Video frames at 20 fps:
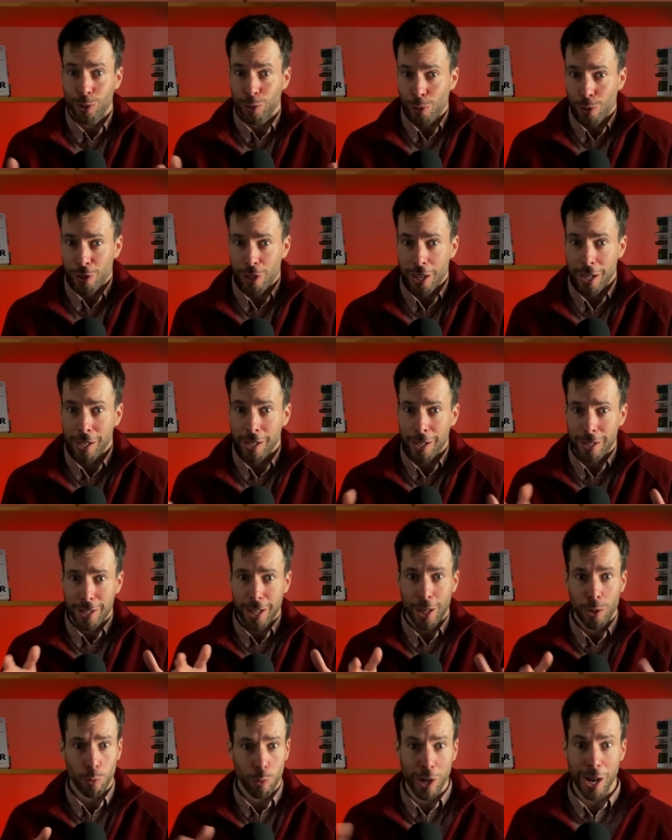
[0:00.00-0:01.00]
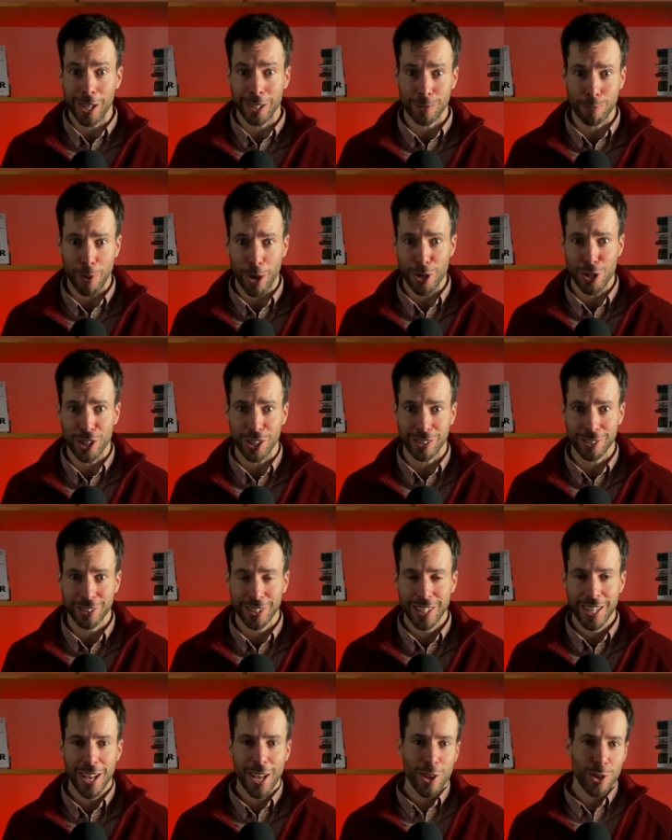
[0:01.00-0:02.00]
to think that we are special.
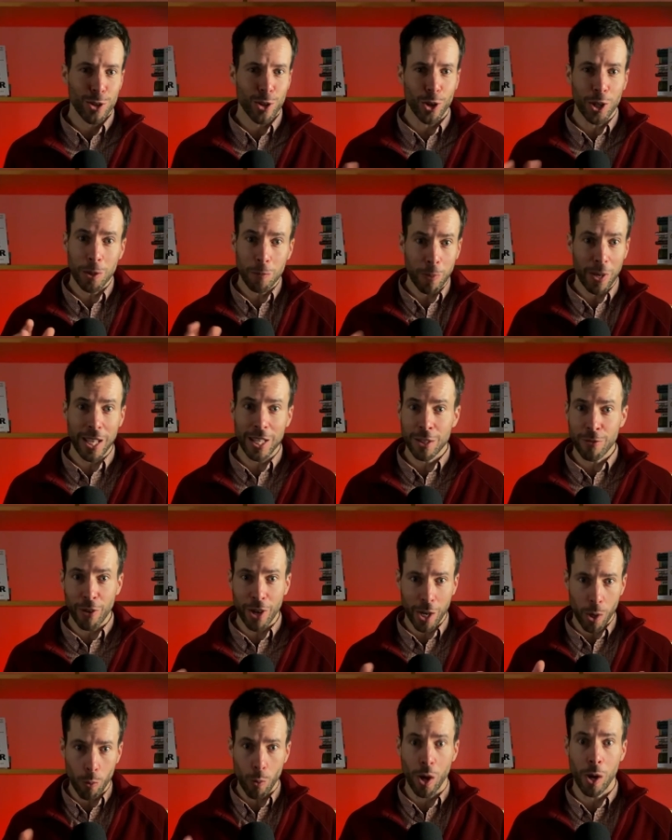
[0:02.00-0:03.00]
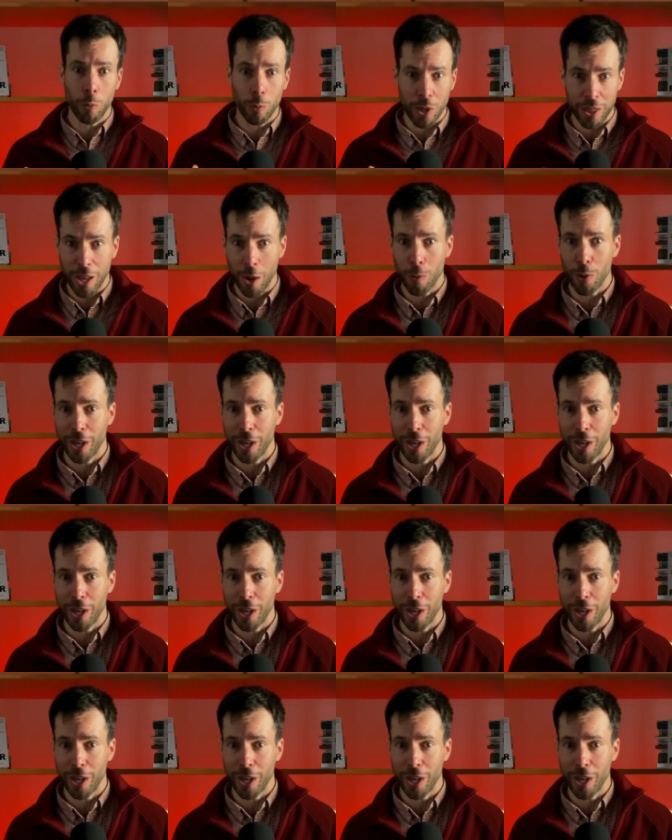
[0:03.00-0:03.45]
So it plays very well with our